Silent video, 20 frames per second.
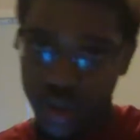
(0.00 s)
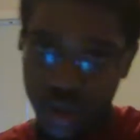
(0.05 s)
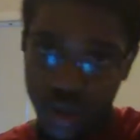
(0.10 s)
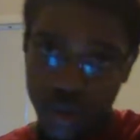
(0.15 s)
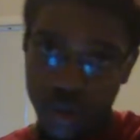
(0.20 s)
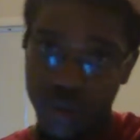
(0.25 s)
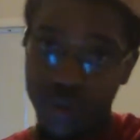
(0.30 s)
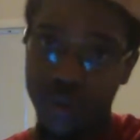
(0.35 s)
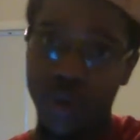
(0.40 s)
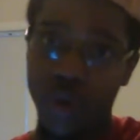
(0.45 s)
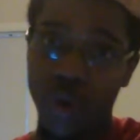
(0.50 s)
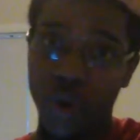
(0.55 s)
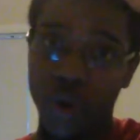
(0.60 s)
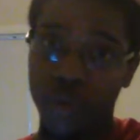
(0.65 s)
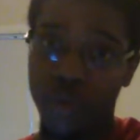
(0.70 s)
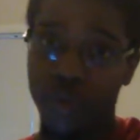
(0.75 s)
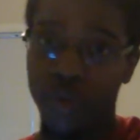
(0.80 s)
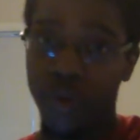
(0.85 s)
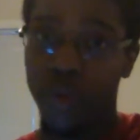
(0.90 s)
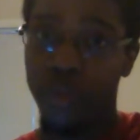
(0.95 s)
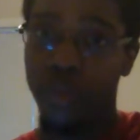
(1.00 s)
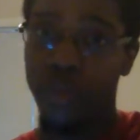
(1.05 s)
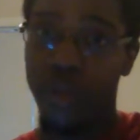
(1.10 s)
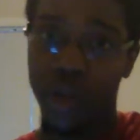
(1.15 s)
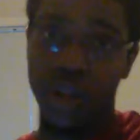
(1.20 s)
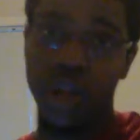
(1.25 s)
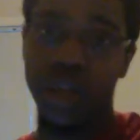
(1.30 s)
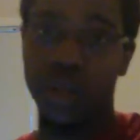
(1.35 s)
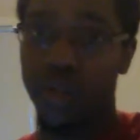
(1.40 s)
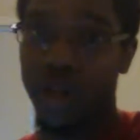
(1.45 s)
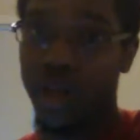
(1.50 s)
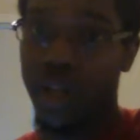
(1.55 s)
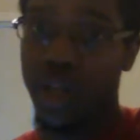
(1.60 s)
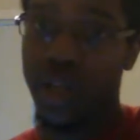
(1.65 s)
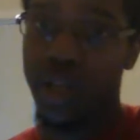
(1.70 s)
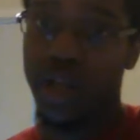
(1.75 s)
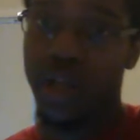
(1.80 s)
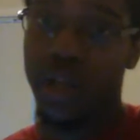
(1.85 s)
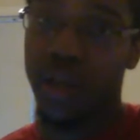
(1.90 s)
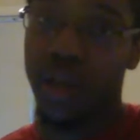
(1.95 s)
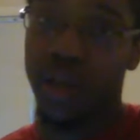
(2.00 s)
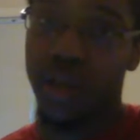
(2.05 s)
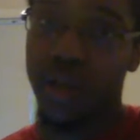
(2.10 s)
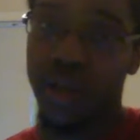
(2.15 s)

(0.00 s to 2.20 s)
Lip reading: So we're going from unlimited.